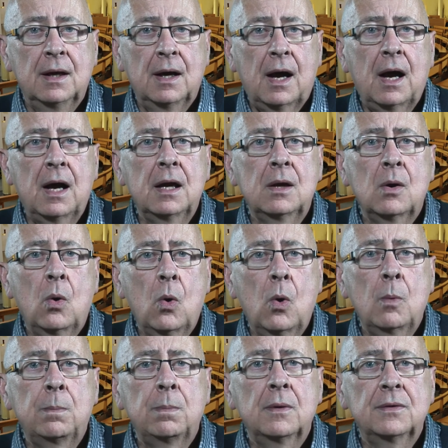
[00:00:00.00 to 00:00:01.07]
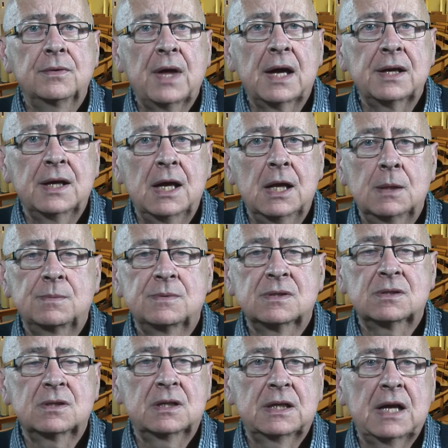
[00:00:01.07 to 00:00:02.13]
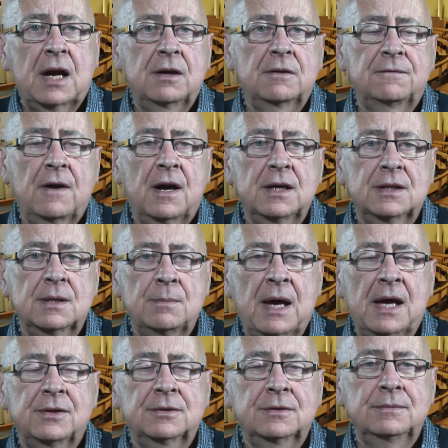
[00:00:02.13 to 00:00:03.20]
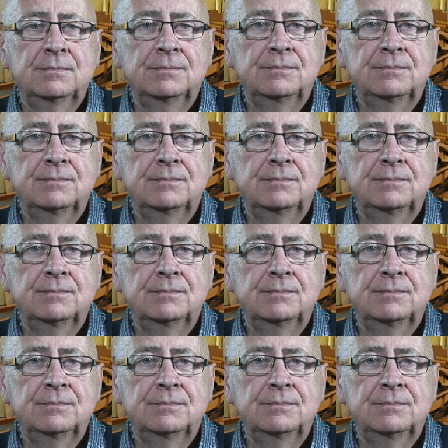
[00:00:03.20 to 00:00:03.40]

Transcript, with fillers: I hope that helps to clarify the matter.